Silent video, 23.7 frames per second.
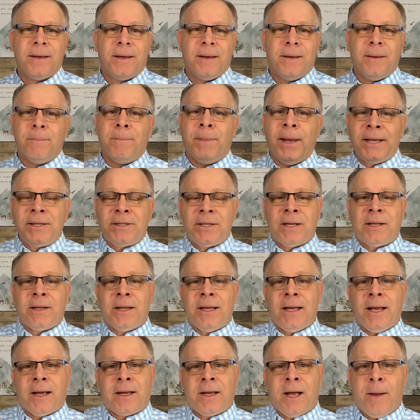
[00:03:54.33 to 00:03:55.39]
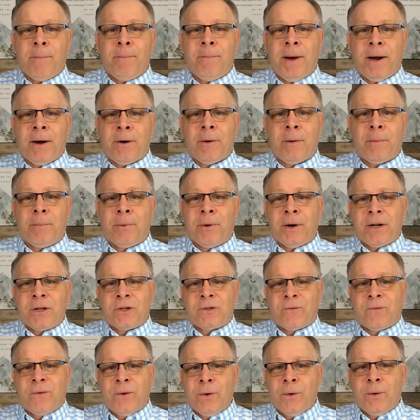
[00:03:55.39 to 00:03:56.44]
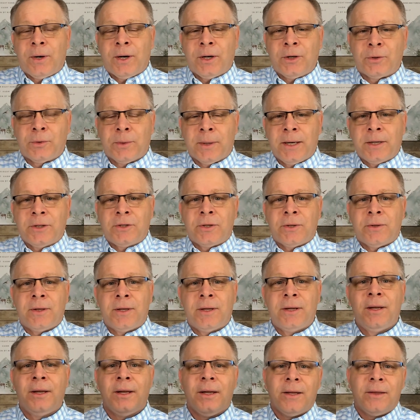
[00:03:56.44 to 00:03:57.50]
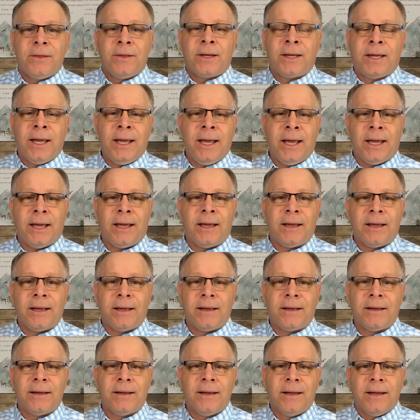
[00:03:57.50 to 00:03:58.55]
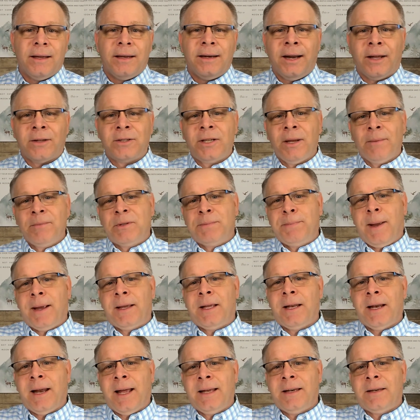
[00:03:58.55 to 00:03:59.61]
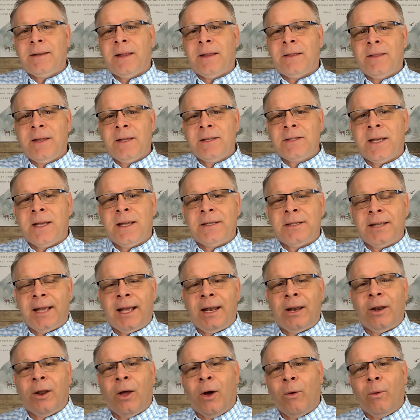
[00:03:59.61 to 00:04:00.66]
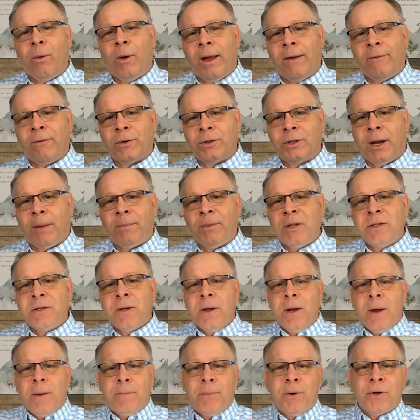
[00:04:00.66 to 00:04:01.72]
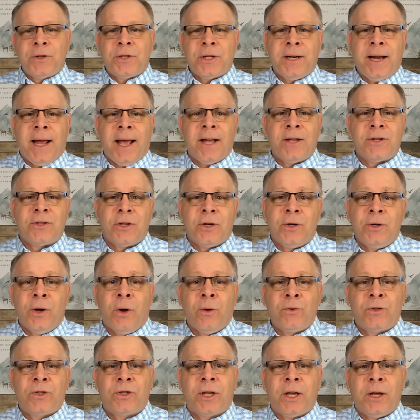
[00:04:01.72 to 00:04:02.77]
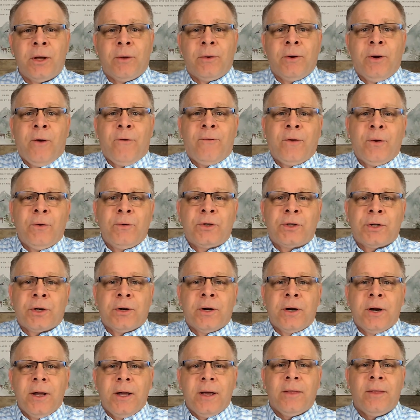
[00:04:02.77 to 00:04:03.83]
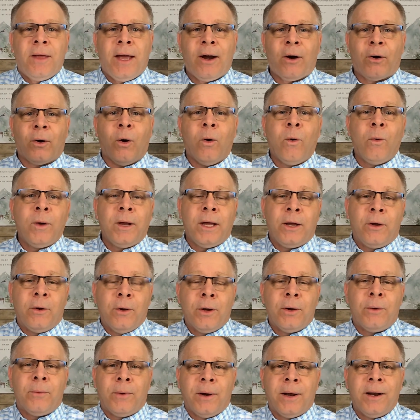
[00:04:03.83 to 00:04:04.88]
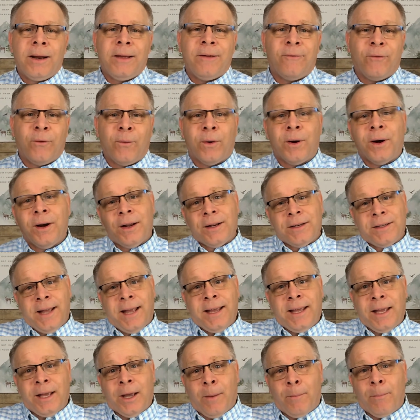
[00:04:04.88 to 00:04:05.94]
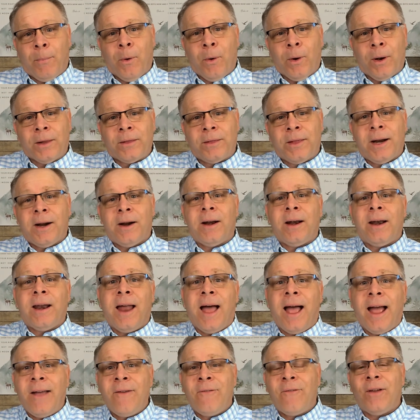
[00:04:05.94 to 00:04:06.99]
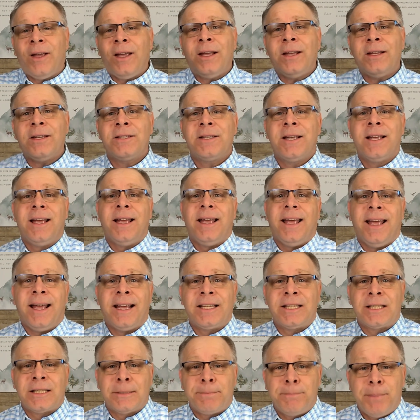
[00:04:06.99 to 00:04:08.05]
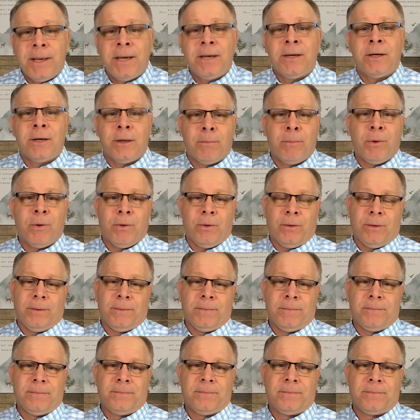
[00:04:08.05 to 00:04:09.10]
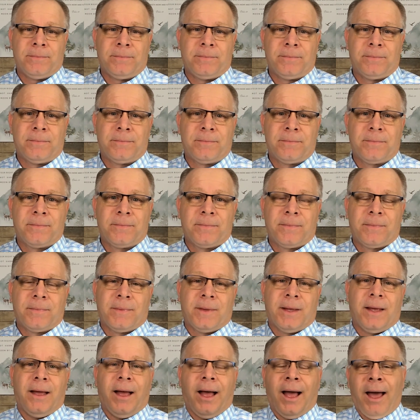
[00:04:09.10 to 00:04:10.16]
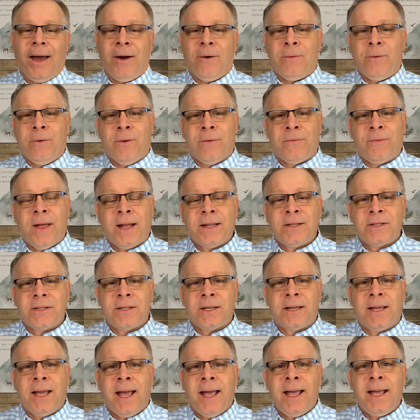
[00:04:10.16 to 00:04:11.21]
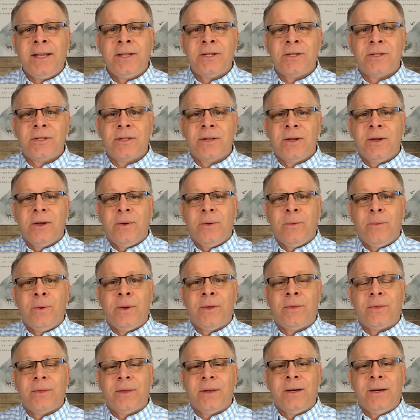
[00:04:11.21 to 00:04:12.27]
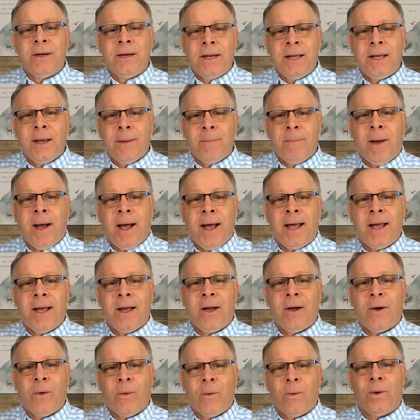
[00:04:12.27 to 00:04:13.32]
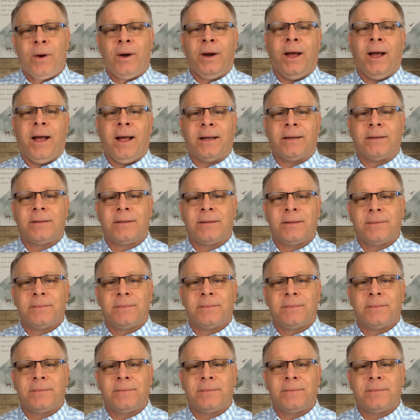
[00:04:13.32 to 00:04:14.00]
Basically, a cupbearer brings food and drink to the king. Now, some speculate that this a low-level job. This person has no skill, no future. They are only good really for taking a bullet. Their life is expendable. I don't know if that's the case with Nehemiah or not.